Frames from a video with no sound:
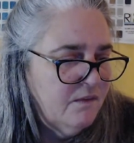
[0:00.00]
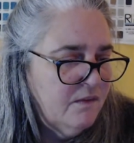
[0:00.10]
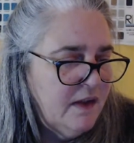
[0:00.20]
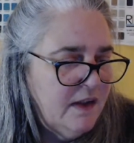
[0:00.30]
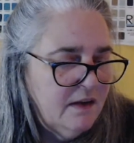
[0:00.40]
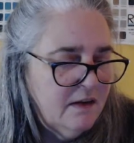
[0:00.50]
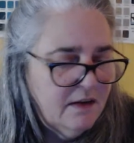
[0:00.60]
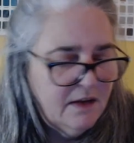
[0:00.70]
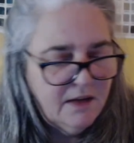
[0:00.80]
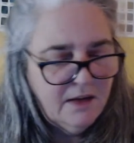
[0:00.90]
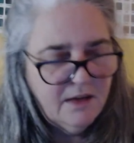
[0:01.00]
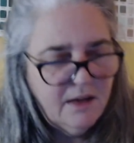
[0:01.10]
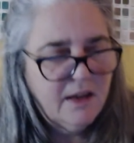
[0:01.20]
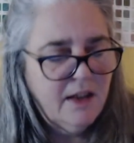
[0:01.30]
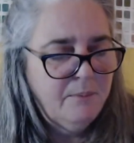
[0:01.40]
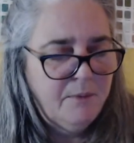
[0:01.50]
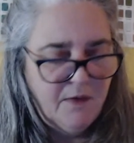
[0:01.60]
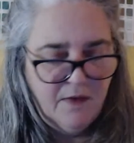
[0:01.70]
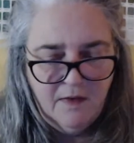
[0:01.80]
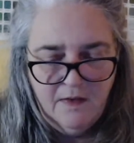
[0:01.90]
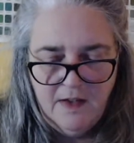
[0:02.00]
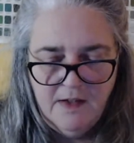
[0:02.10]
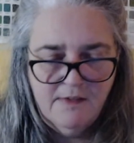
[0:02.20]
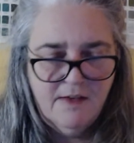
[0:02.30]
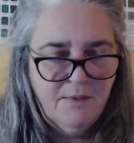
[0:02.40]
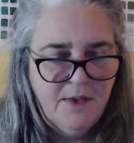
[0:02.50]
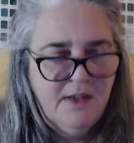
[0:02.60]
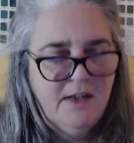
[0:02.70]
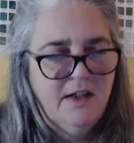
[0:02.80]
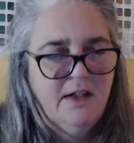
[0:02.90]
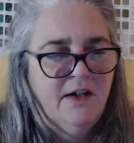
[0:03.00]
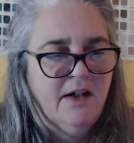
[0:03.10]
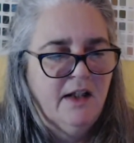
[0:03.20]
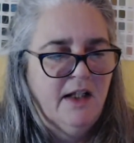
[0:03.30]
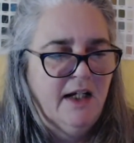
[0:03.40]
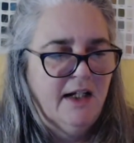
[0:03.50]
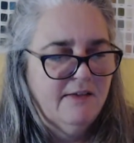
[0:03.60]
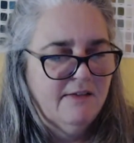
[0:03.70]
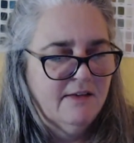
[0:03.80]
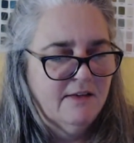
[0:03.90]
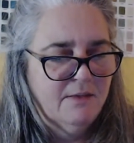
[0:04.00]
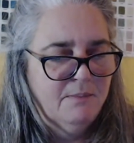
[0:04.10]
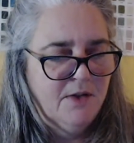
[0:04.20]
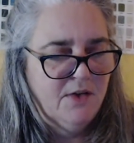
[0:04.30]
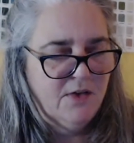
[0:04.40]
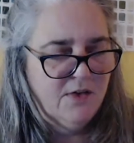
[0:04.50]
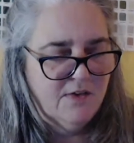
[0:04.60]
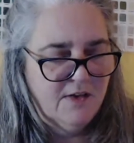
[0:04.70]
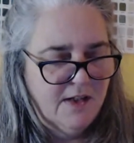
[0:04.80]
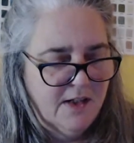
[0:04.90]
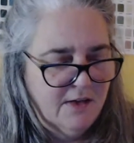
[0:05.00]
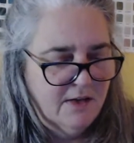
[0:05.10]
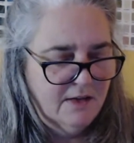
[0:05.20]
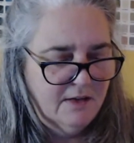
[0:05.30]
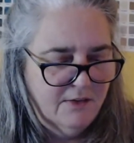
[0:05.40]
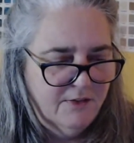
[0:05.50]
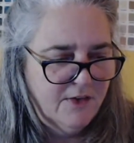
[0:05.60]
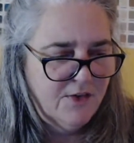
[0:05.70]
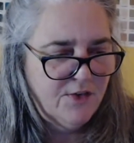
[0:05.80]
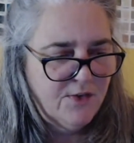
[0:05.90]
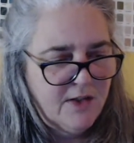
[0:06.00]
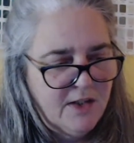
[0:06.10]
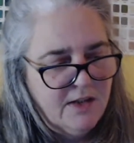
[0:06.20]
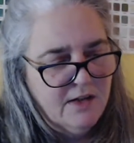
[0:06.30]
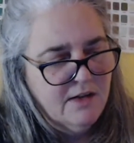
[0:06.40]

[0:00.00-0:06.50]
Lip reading: we did a couple things that we did in our class. The computer is sitting on the first one.